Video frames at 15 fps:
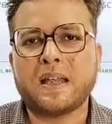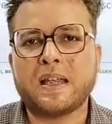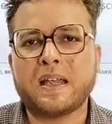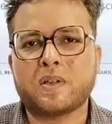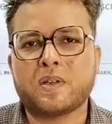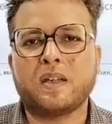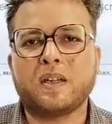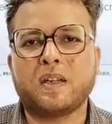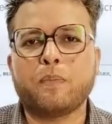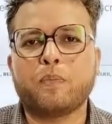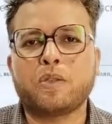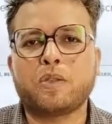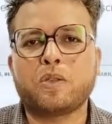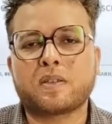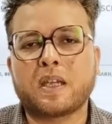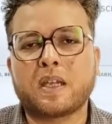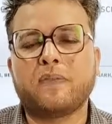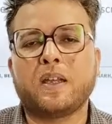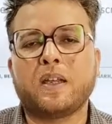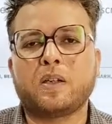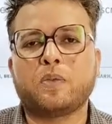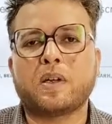that was a name which was
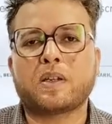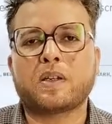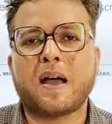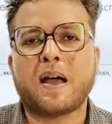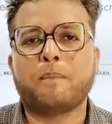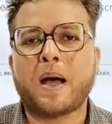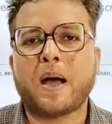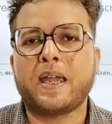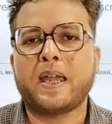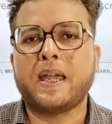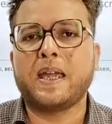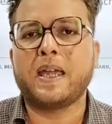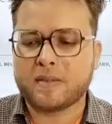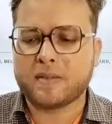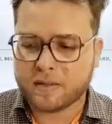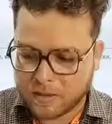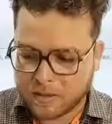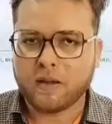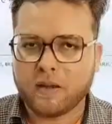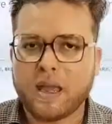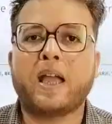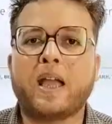given to Assam by its
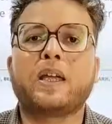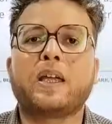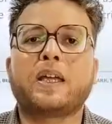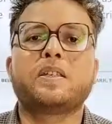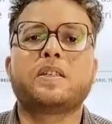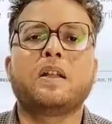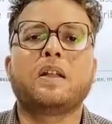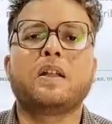agricultural